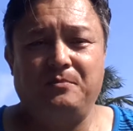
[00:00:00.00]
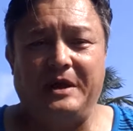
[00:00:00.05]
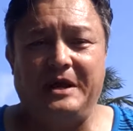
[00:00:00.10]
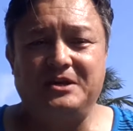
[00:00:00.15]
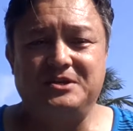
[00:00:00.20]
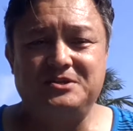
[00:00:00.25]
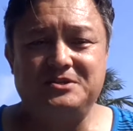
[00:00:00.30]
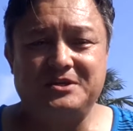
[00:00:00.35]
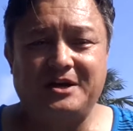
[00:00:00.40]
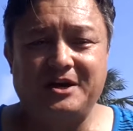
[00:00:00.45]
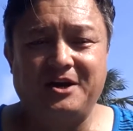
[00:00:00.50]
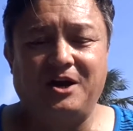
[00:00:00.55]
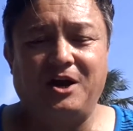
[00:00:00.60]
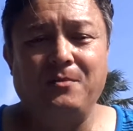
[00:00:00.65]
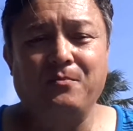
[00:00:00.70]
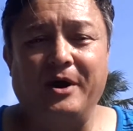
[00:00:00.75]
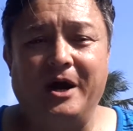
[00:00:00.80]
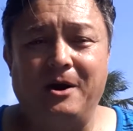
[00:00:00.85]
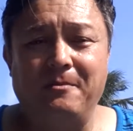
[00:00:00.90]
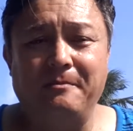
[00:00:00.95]
beaches I
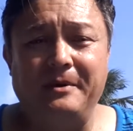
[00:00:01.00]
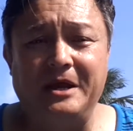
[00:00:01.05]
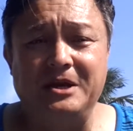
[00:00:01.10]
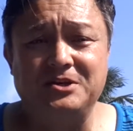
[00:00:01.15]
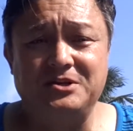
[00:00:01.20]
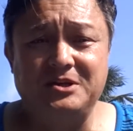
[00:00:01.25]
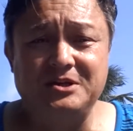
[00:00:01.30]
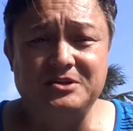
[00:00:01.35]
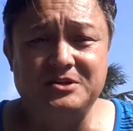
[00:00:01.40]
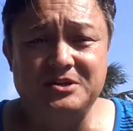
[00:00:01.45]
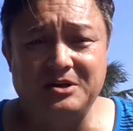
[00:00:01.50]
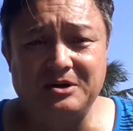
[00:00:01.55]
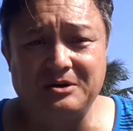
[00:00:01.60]
call brown beach because